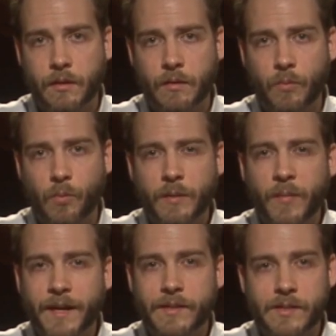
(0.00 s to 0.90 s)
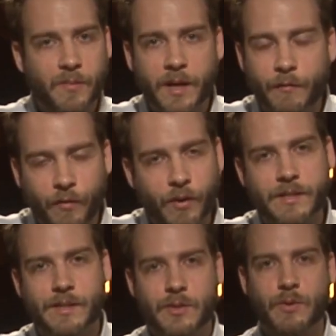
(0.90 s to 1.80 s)
What might this mean for
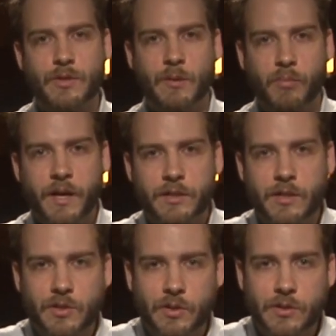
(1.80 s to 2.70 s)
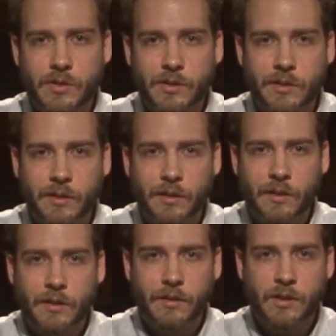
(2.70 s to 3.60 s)
us as Christian practitioners?
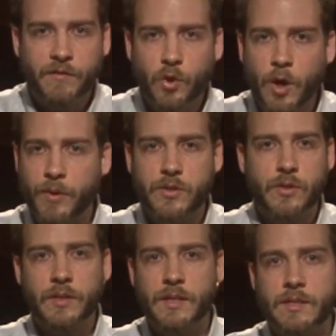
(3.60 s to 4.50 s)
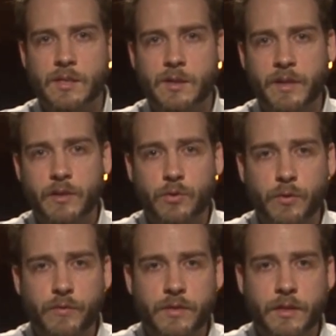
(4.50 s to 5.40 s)
To view opportunities to speak
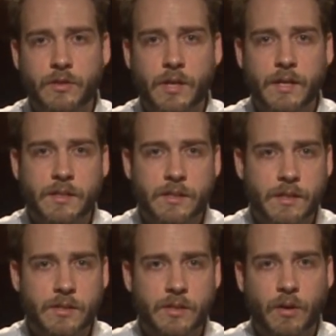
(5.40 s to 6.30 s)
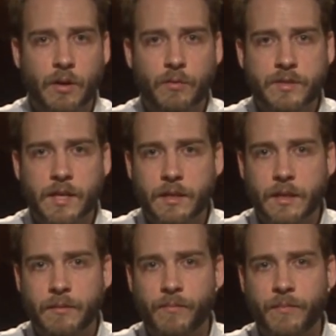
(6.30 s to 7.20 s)
truth to injustices in our
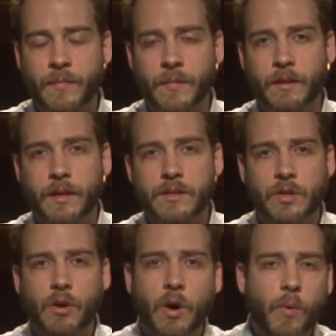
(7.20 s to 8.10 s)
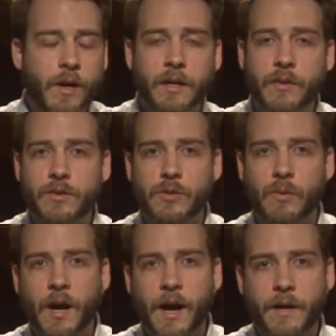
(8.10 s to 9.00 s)
oath-taking, and to call one another to
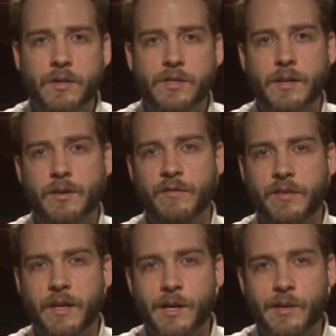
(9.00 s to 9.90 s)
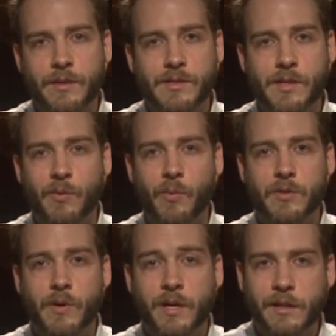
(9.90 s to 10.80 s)
a higher standard of care than is
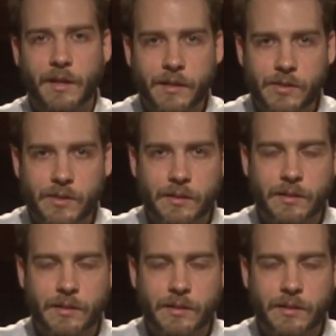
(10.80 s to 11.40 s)
otherwise recognized?